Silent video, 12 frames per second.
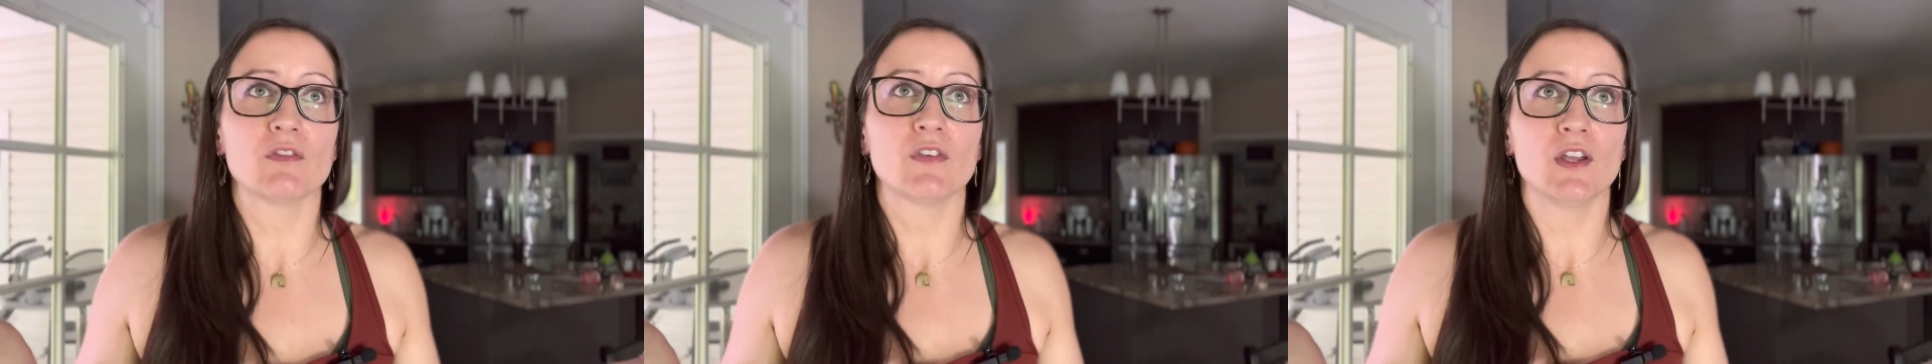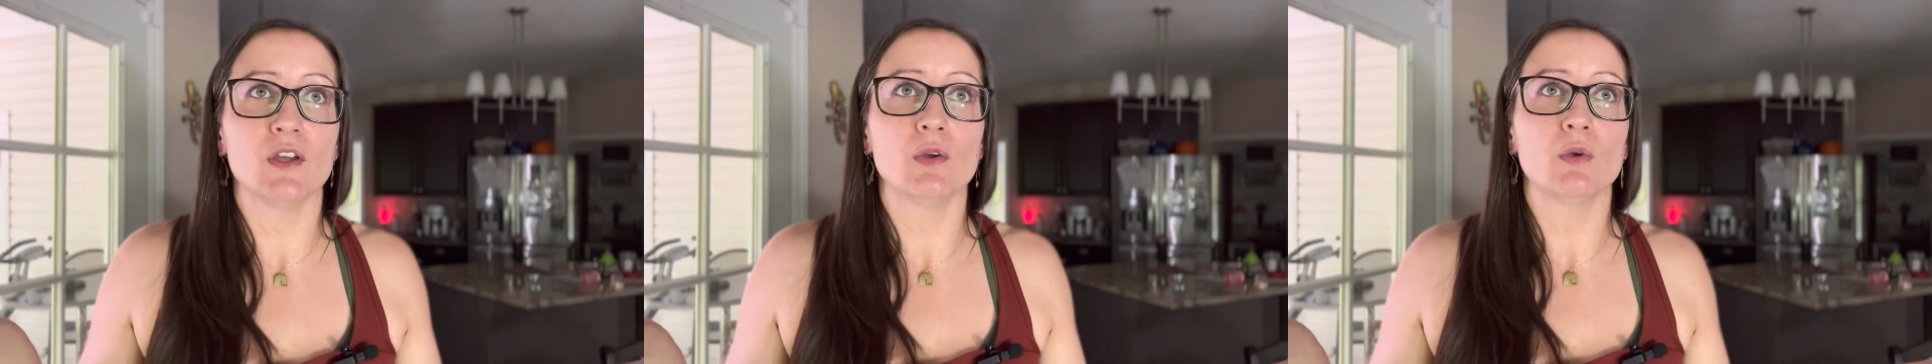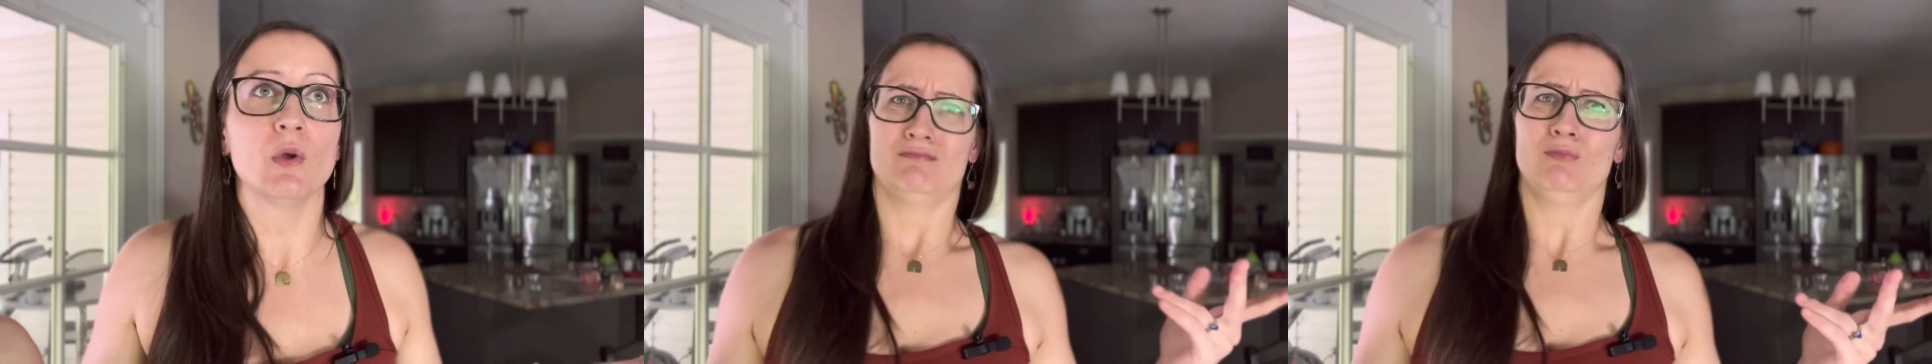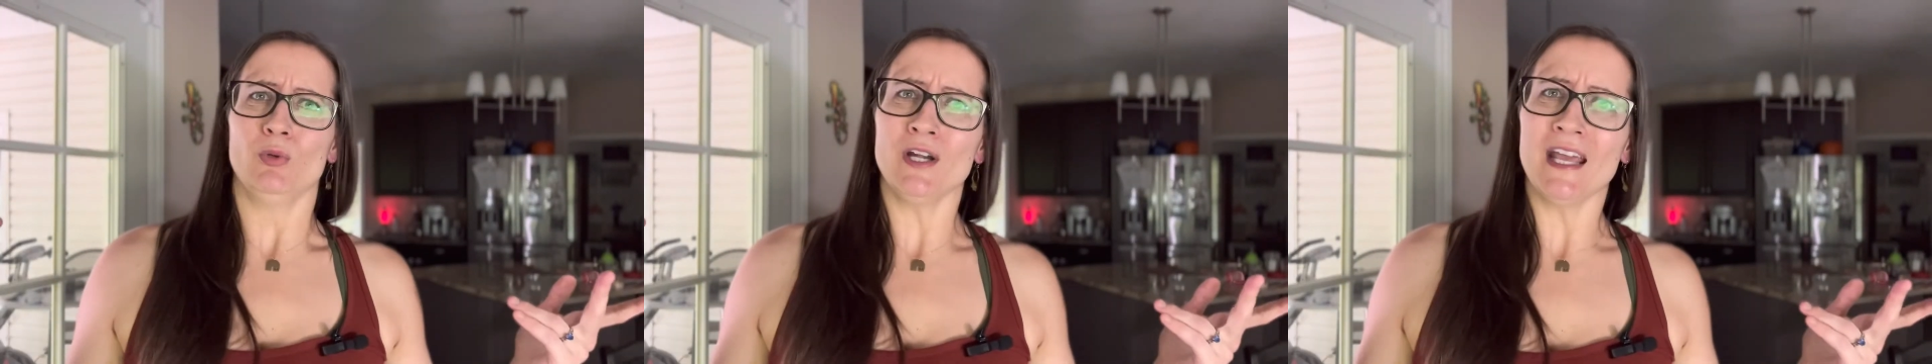for you.
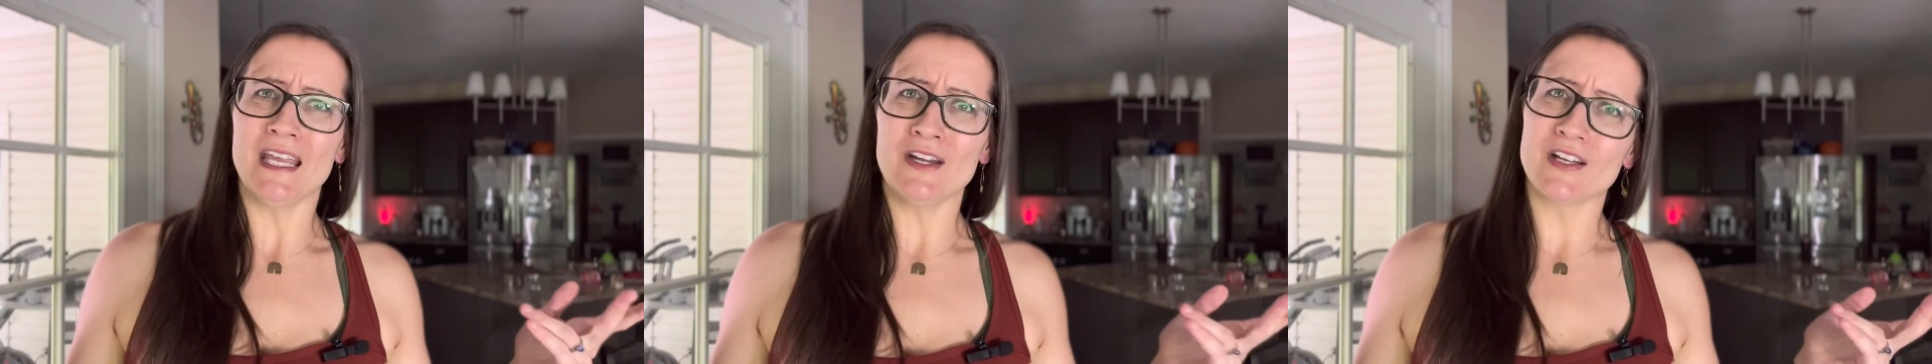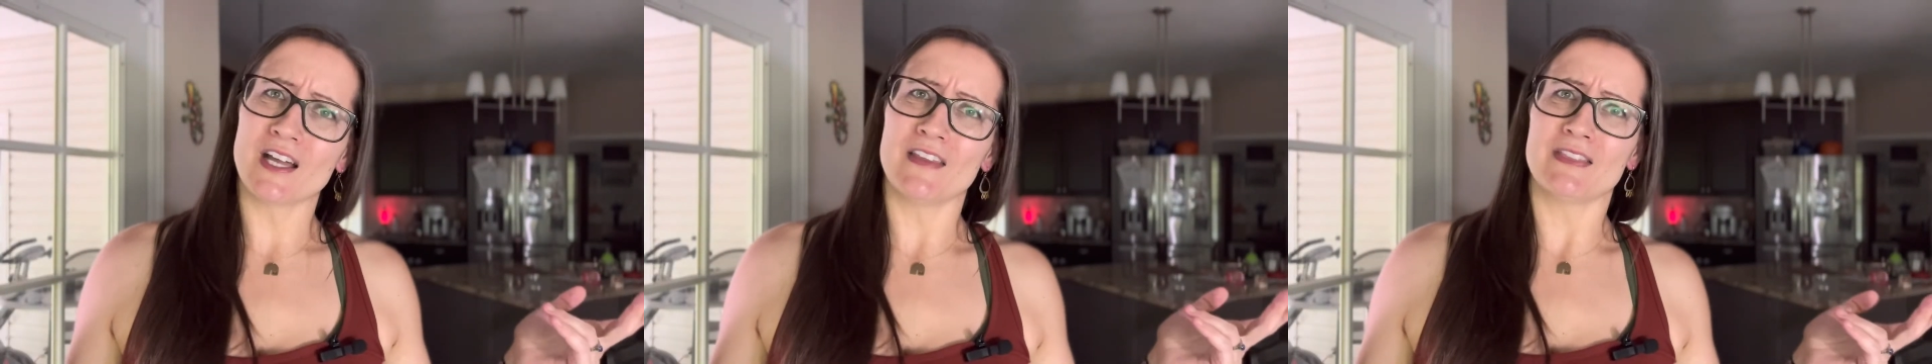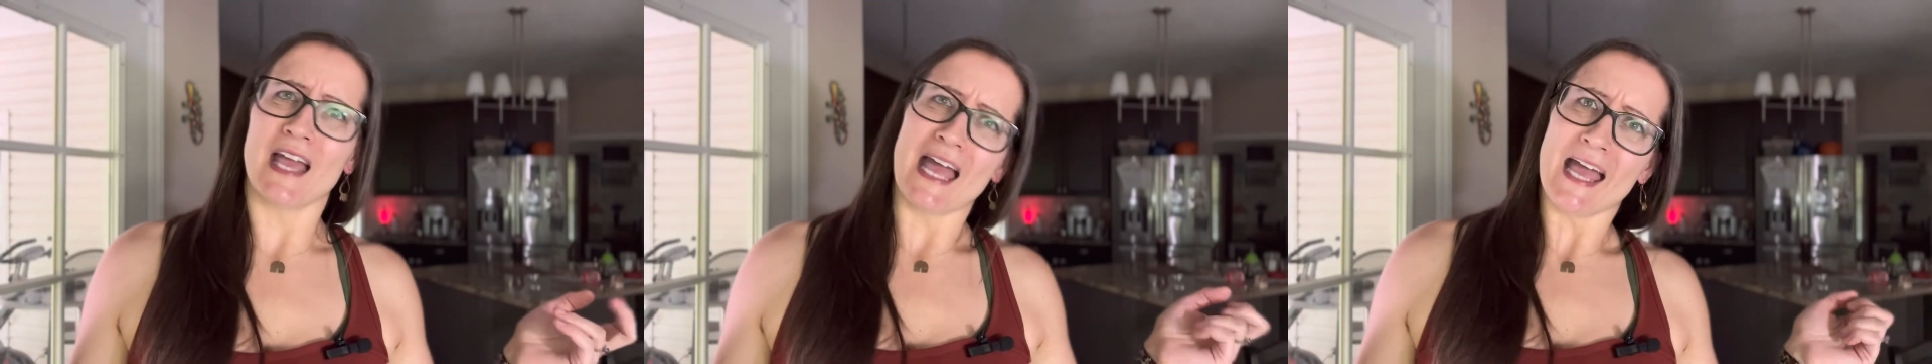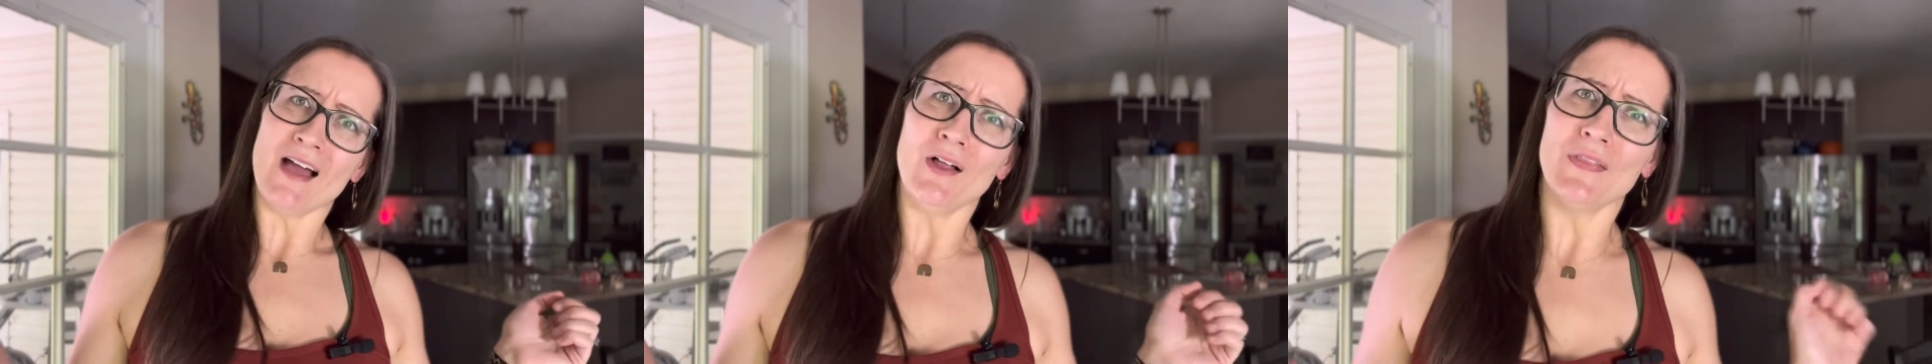We're not here to cut that
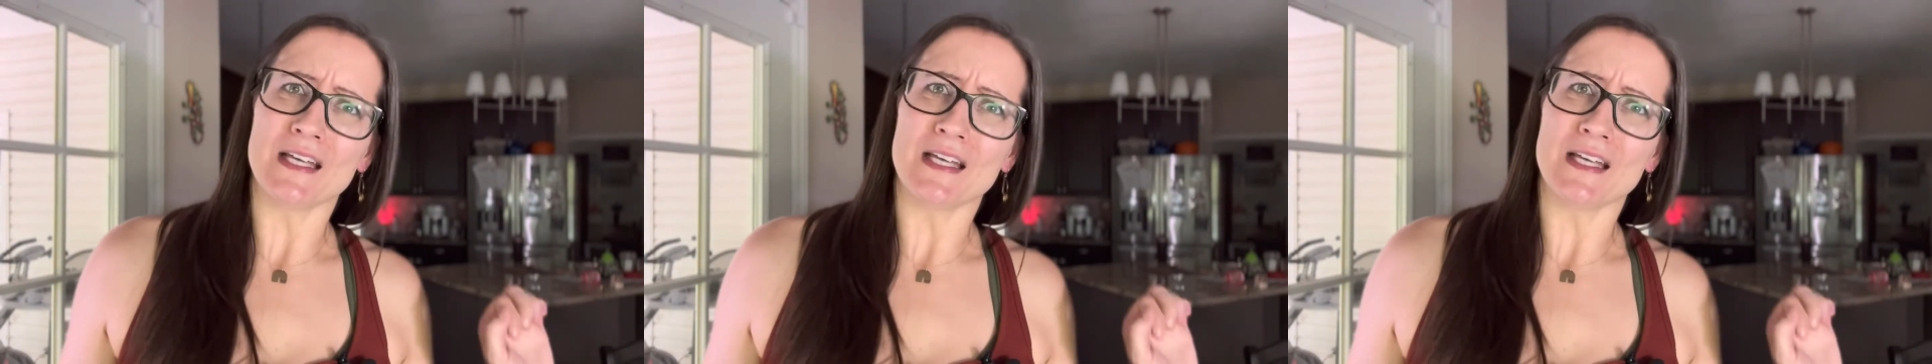out.